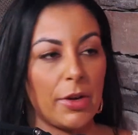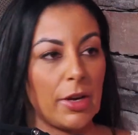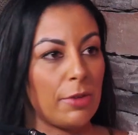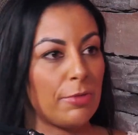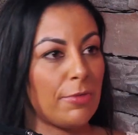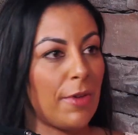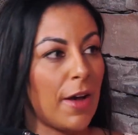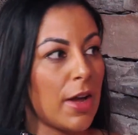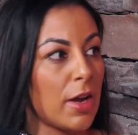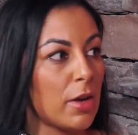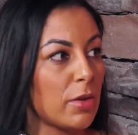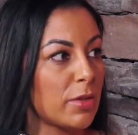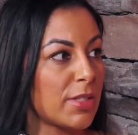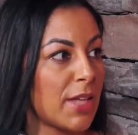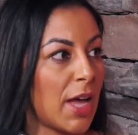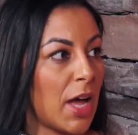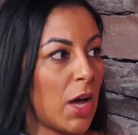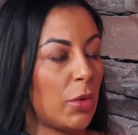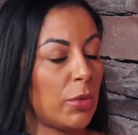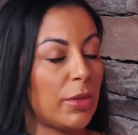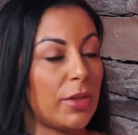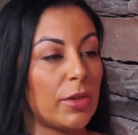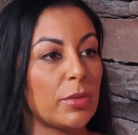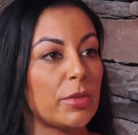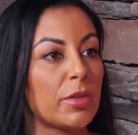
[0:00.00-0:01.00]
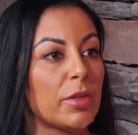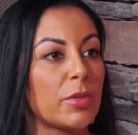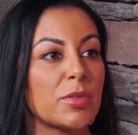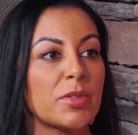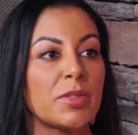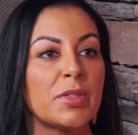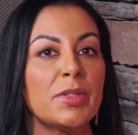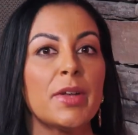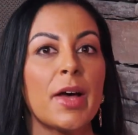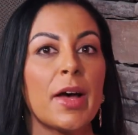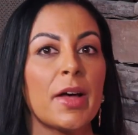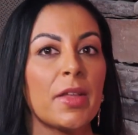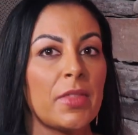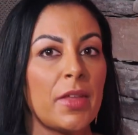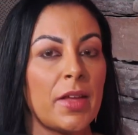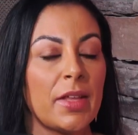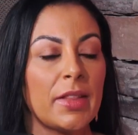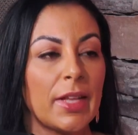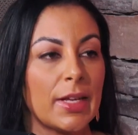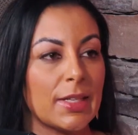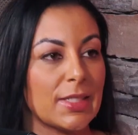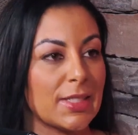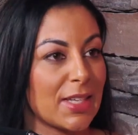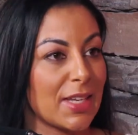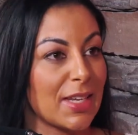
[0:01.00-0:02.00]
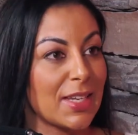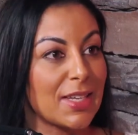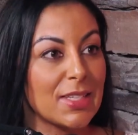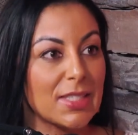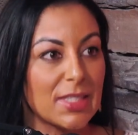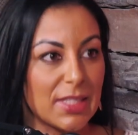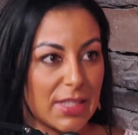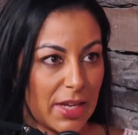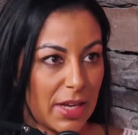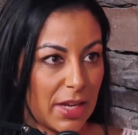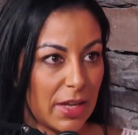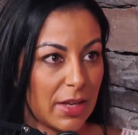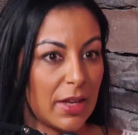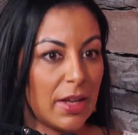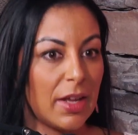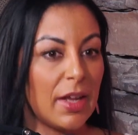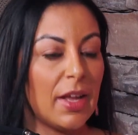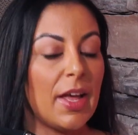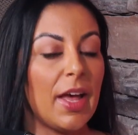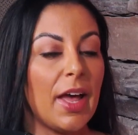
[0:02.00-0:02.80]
putting fires out. There's nothing that's easy.